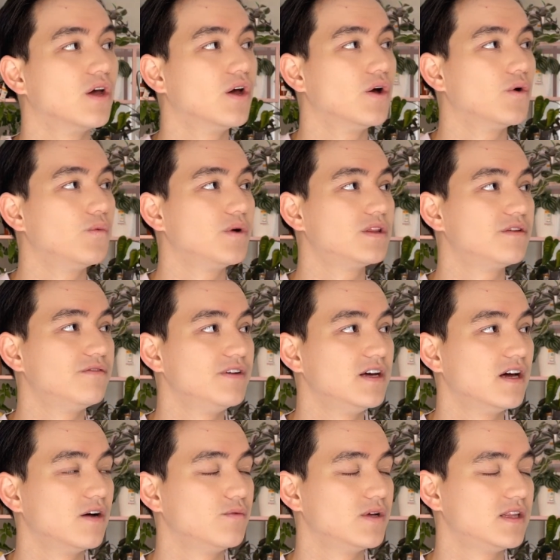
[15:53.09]
with
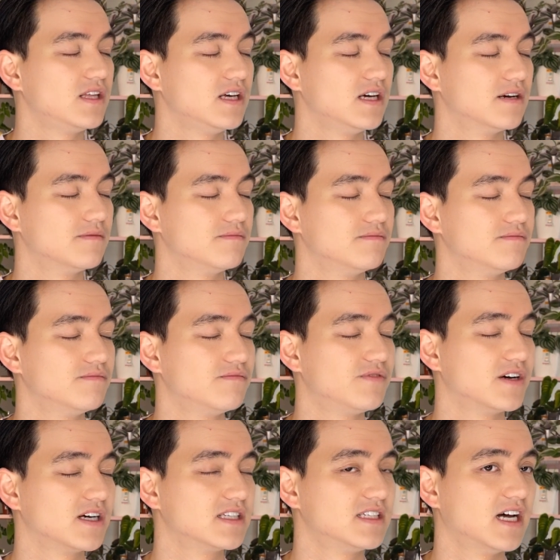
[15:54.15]
the
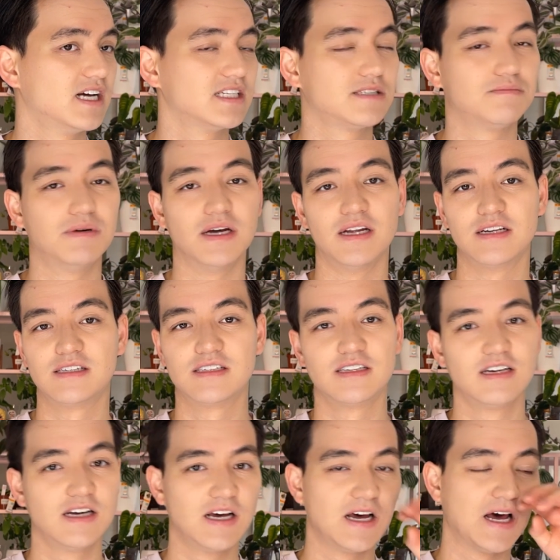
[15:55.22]
fungus gnats, but
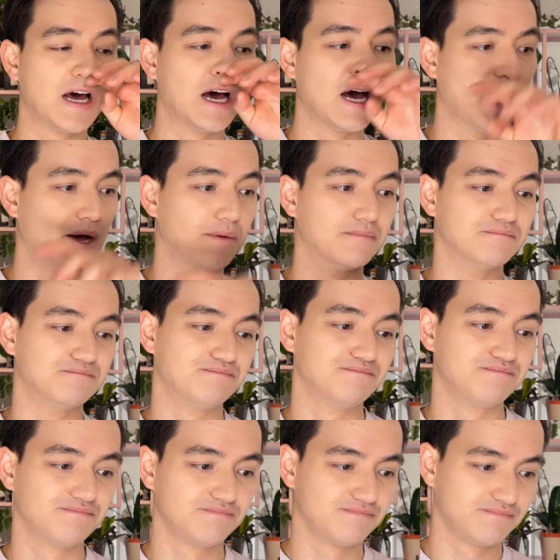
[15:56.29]
now
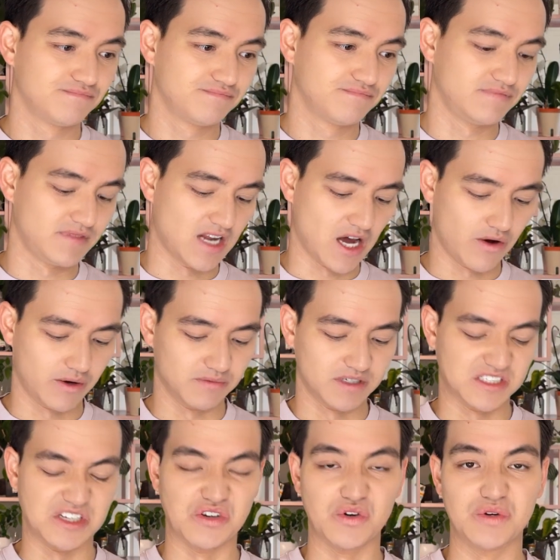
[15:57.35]
I'm just
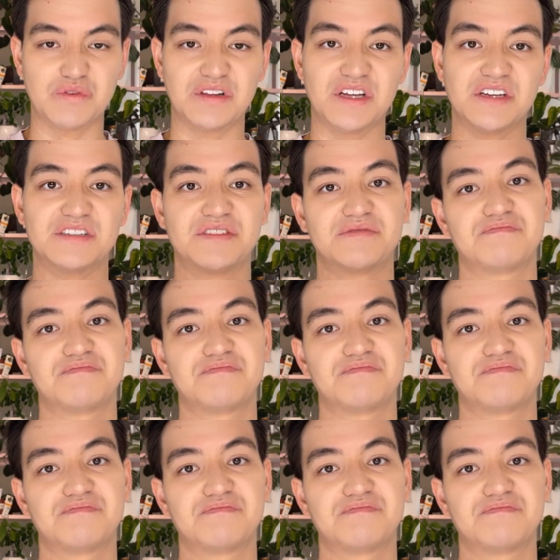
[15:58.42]
annoyed with this.